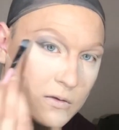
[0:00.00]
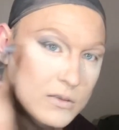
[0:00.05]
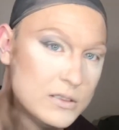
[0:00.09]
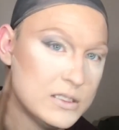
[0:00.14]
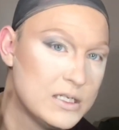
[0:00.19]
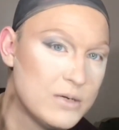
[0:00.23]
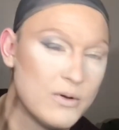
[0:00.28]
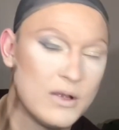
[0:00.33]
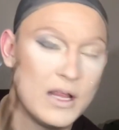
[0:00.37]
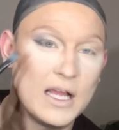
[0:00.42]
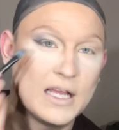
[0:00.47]

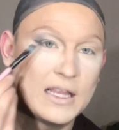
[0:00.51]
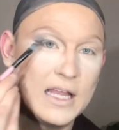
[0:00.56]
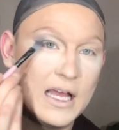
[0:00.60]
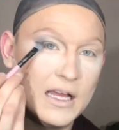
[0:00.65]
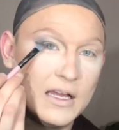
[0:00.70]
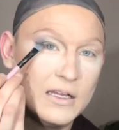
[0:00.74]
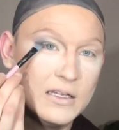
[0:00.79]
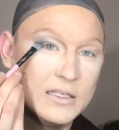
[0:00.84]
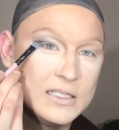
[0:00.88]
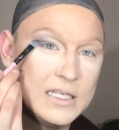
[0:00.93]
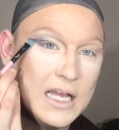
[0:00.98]
See where like that?
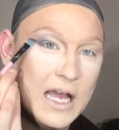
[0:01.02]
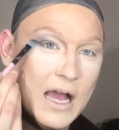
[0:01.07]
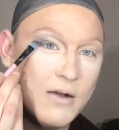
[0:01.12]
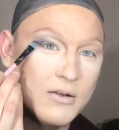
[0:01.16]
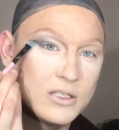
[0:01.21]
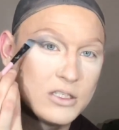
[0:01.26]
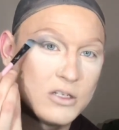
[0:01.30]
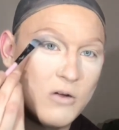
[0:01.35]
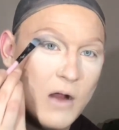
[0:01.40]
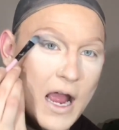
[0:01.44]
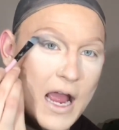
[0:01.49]
See how
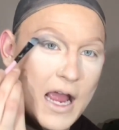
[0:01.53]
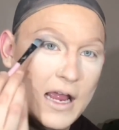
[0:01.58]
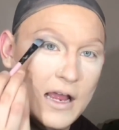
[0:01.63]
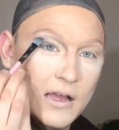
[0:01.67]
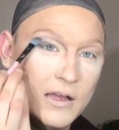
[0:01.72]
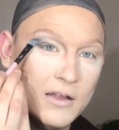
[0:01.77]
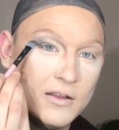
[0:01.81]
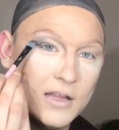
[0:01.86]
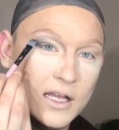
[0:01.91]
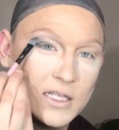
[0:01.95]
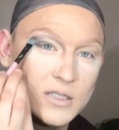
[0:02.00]
it's gray?
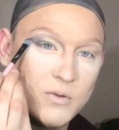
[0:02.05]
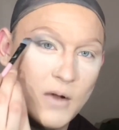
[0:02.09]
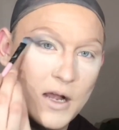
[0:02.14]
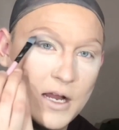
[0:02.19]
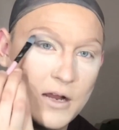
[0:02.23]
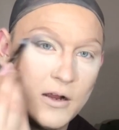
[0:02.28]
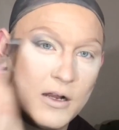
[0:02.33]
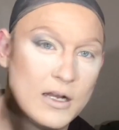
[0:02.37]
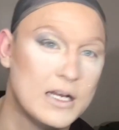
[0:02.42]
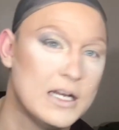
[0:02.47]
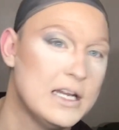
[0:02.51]
That's why
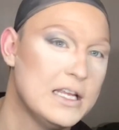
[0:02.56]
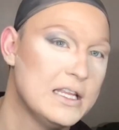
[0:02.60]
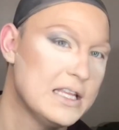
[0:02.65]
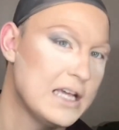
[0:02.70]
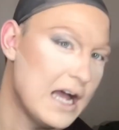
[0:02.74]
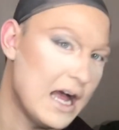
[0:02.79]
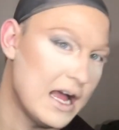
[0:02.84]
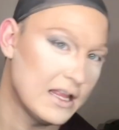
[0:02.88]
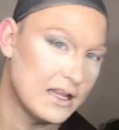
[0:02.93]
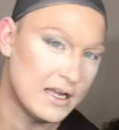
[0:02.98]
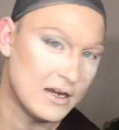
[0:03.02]
you're gonna need
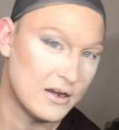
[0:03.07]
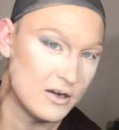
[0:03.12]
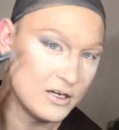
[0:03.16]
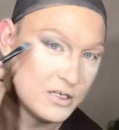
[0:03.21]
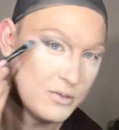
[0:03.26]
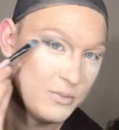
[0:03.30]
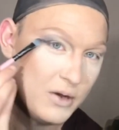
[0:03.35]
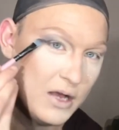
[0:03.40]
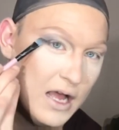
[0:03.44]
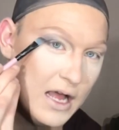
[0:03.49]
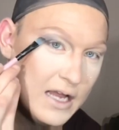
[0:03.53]
the eyeliner
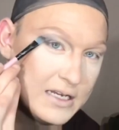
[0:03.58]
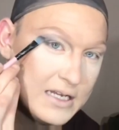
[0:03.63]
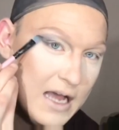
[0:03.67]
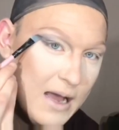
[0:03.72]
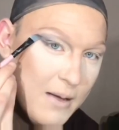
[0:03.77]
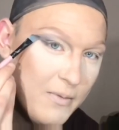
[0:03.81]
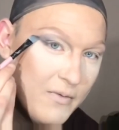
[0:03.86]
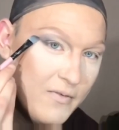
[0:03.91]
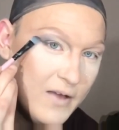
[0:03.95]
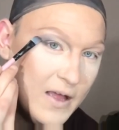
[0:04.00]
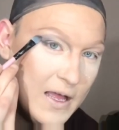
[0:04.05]
to put on
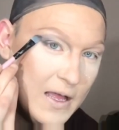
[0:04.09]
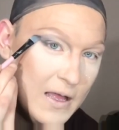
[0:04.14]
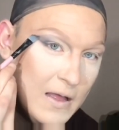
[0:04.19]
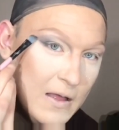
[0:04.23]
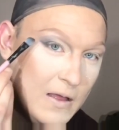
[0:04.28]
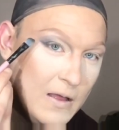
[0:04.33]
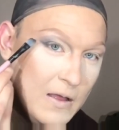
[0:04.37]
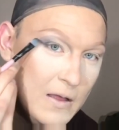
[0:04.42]
top of it.